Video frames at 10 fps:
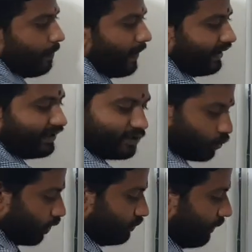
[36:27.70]
Minus
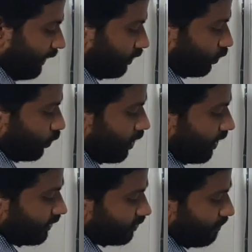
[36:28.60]
1 by 2.
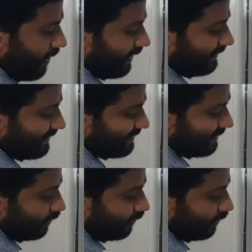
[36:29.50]
It's minus